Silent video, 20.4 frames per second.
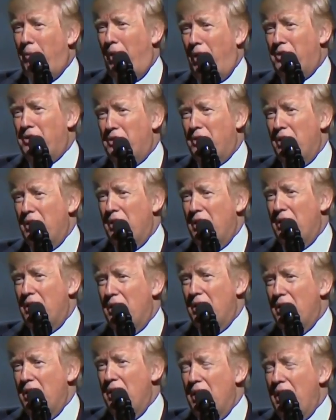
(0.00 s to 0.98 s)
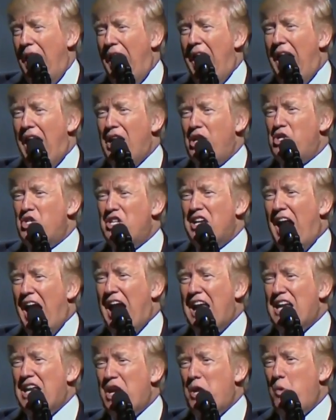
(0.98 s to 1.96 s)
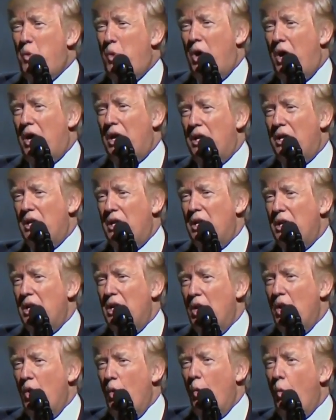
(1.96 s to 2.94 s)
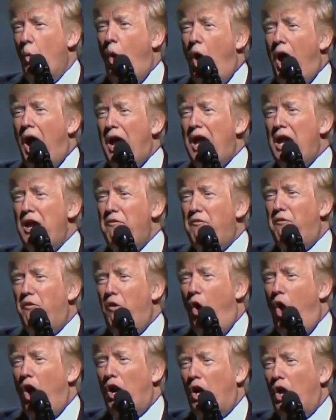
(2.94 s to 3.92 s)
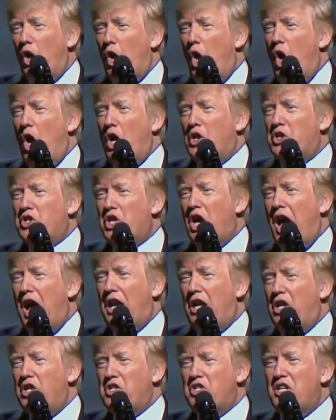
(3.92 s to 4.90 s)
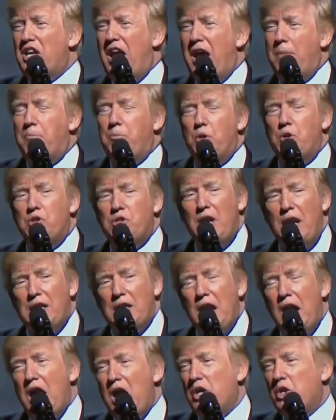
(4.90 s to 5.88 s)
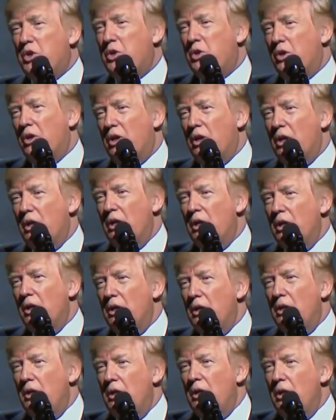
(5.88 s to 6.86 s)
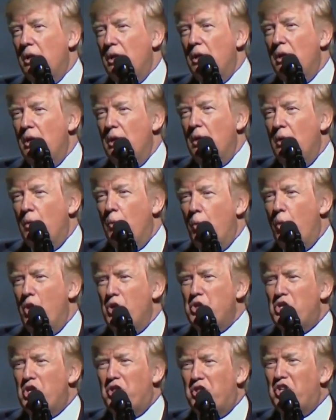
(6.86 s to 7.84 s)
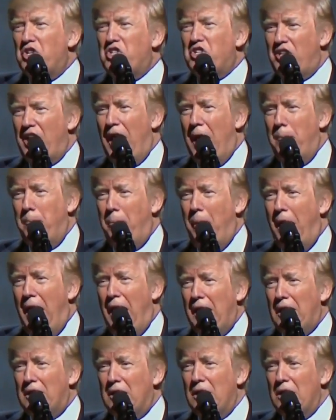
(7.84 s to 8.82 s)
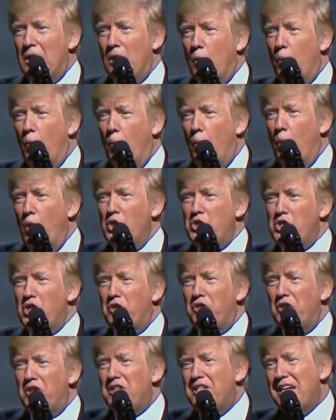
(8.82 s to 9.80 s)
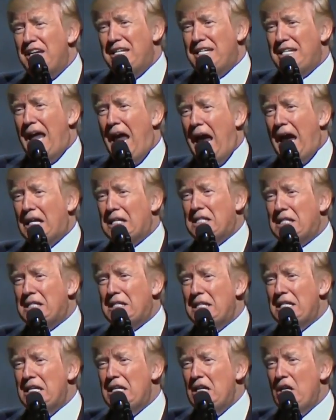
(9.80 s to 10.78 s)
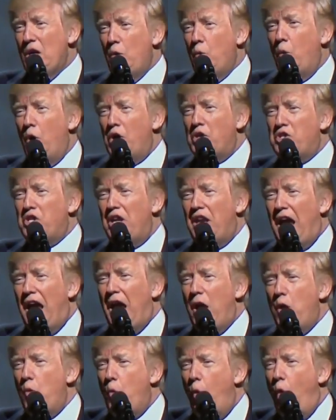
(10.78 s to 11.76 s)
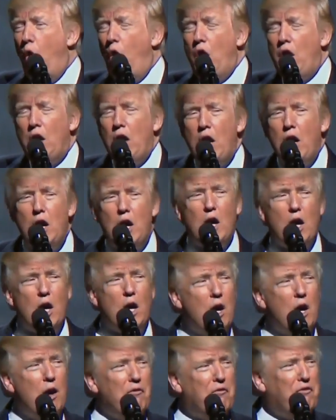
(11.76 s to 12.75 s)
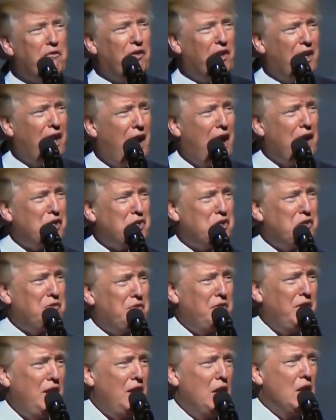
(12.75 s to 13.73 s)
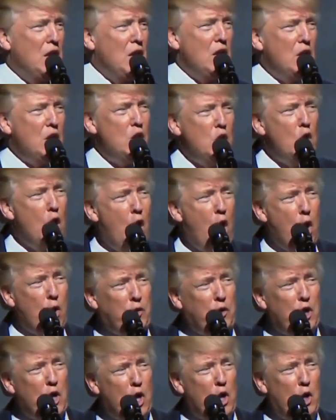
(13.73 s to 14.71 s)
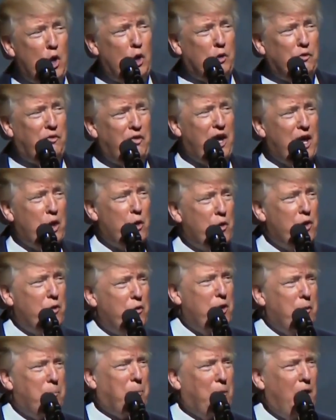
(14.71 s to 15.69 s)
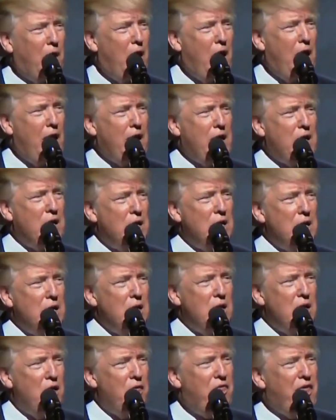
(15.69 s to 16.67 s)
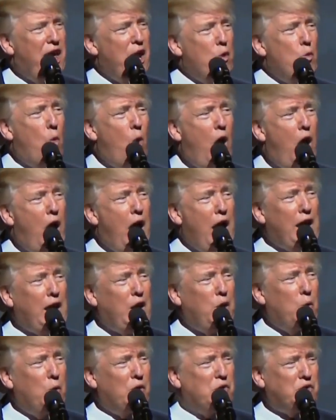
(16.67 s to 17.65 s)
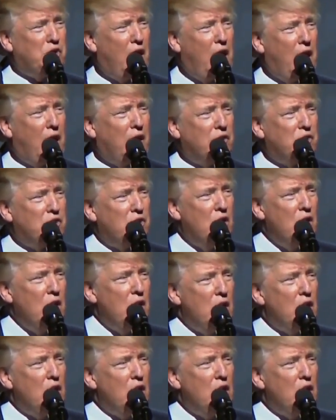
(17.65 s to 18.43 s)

Preston, aged 91, why he fought alongside his neighbors at Concord. Was it the Stamp Act? Was it the tea tax? Was it a work of philosophy? No, the old veteran replied. Then why, he was asked.